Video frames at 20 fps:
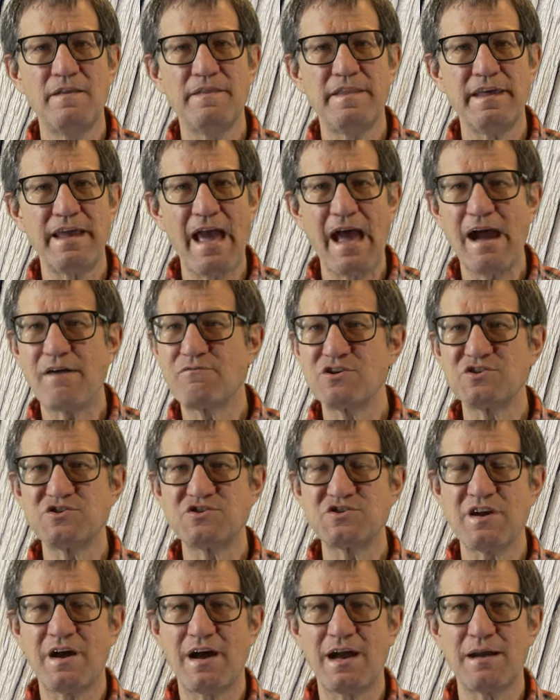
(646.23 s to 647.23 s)
The
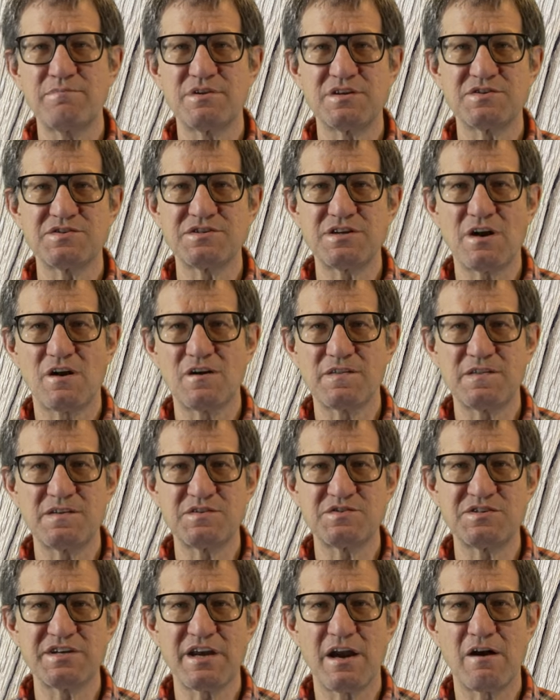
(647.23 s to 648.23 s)
average time to start the
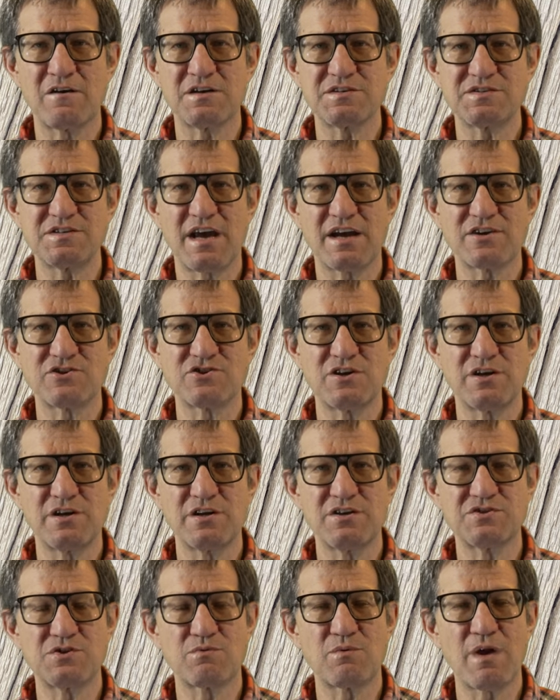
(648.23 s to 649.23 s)
Sierra section
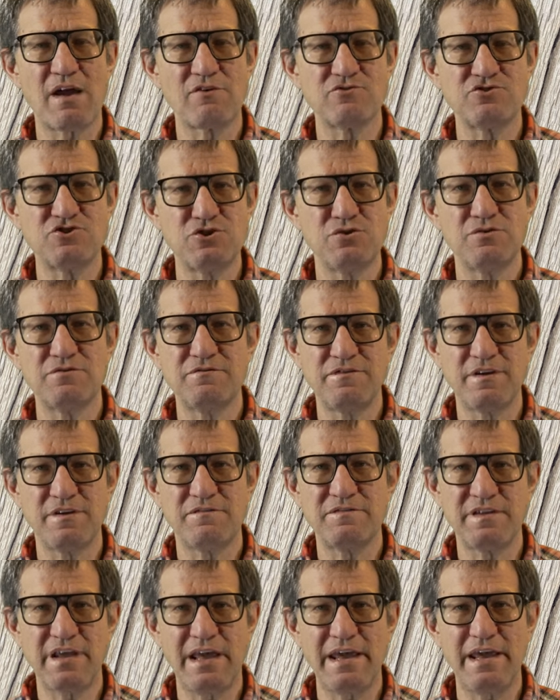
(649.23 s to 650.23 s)
is around June
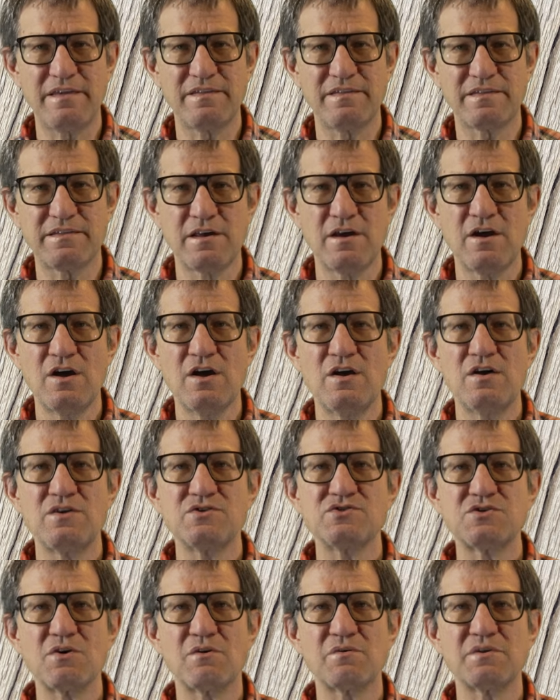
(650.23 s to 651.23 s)
15th,
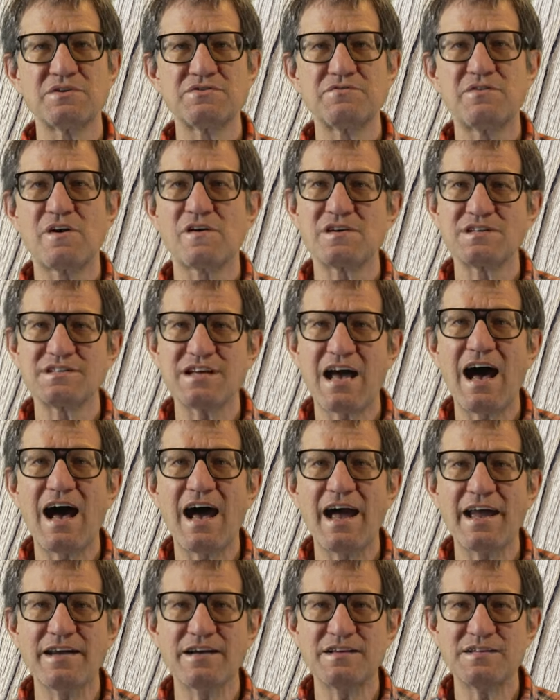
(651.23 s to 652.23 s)
so as far as
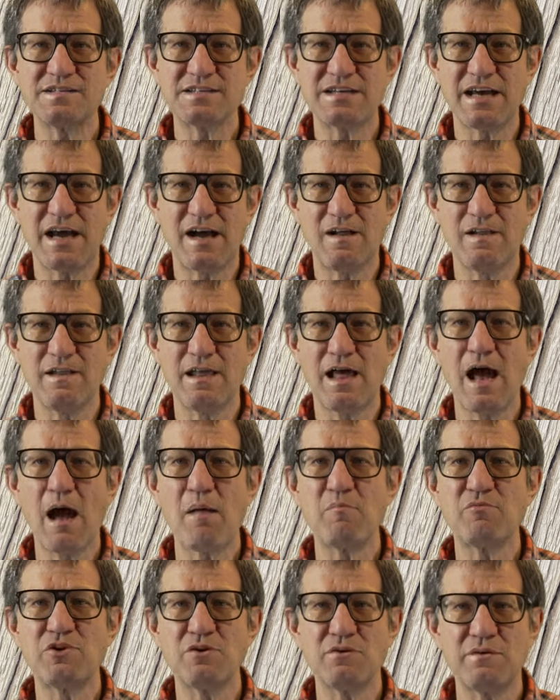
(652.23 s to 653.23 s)
I can tell,
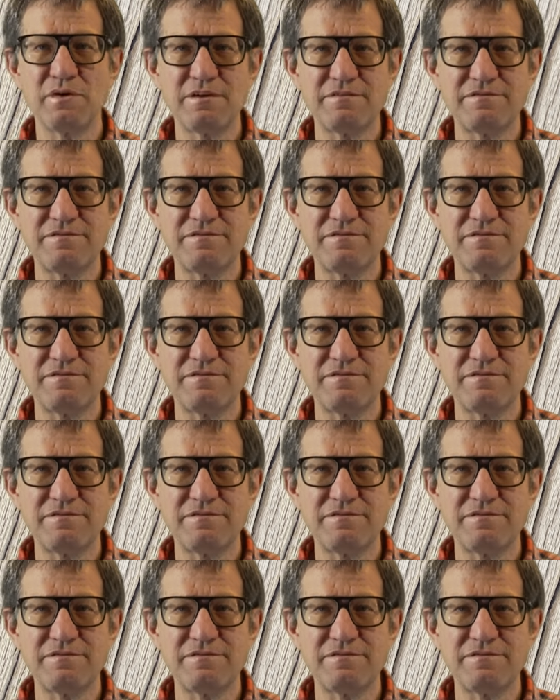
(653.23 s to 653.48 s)
I'm doing